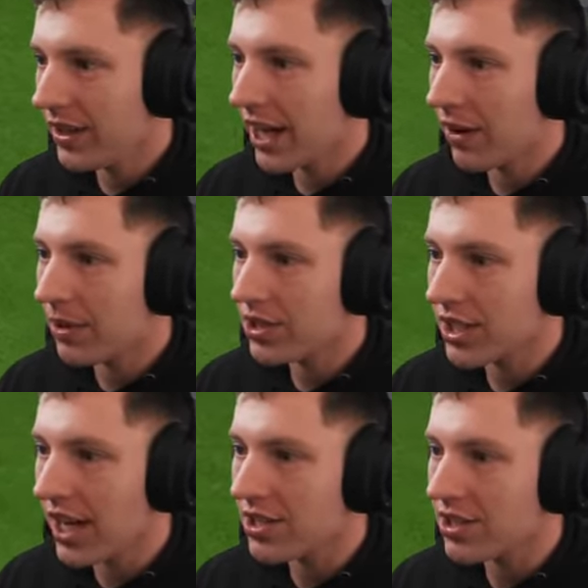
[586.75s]
Win that,
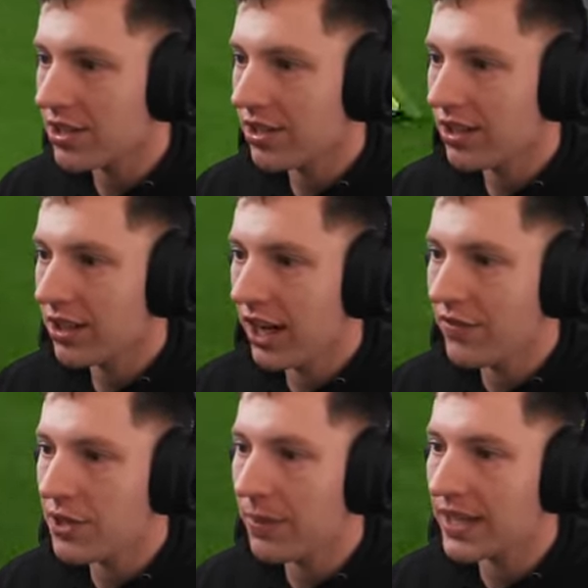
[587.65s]
Ramos. Yes.
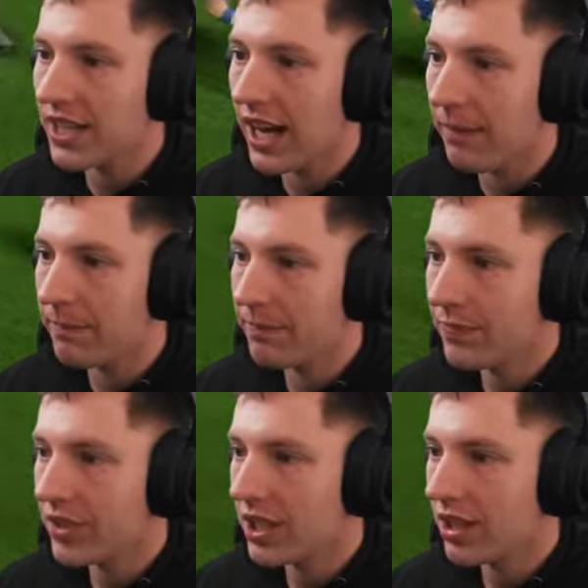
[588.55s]
Iversen picks it up.
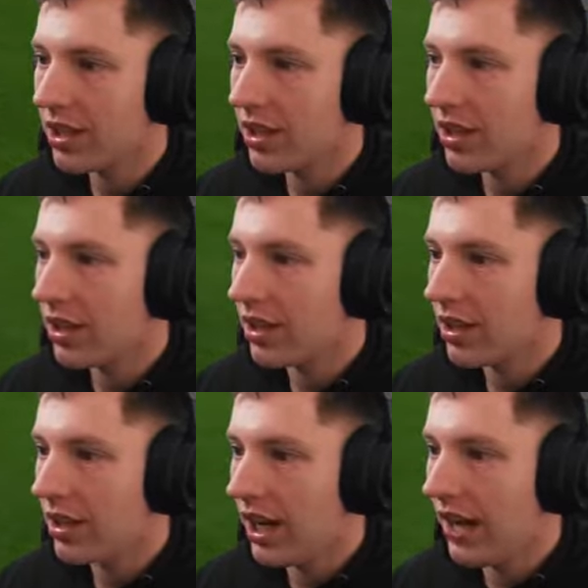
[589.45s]

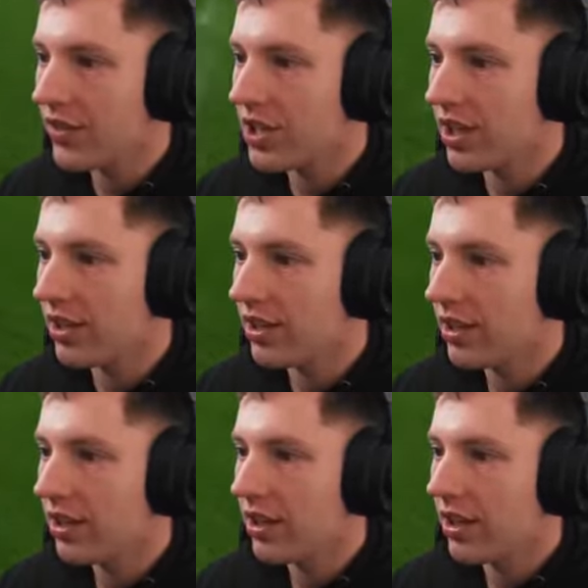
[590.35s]
Iversen.
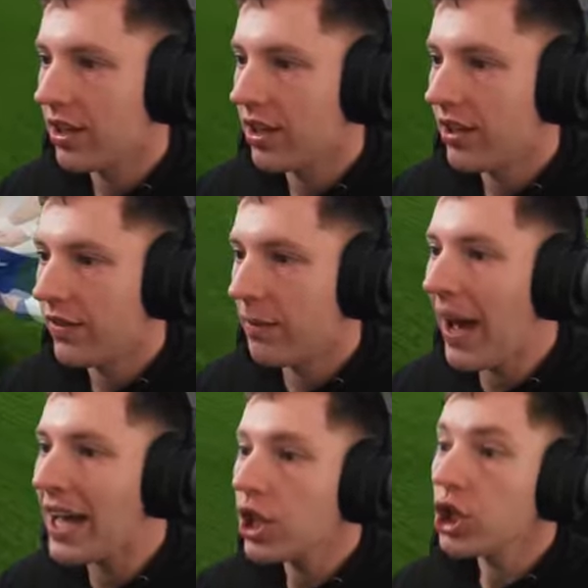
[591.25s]

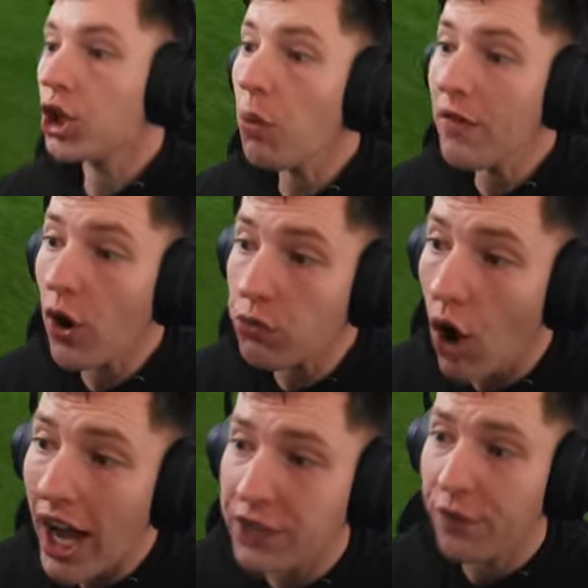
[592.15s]
Shoot with your
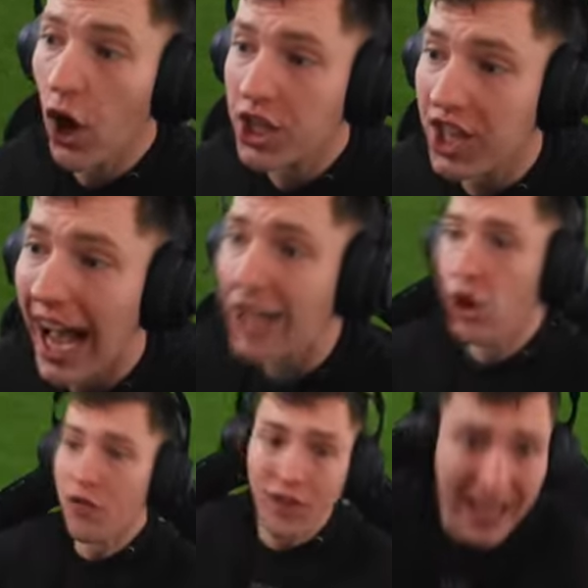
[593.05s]
right foot! Are
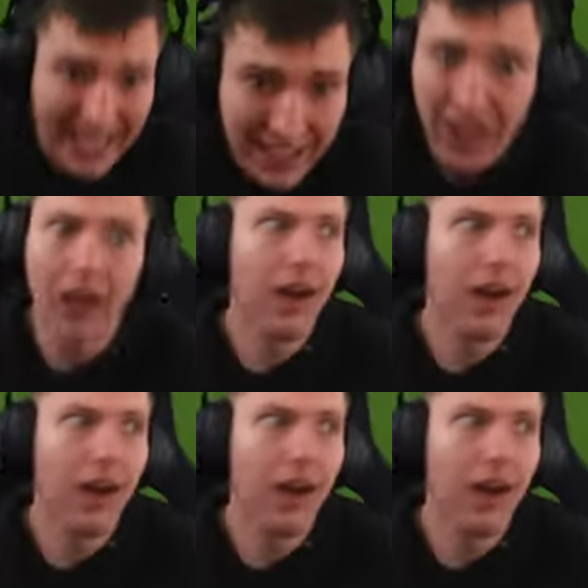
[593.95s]
you fucking...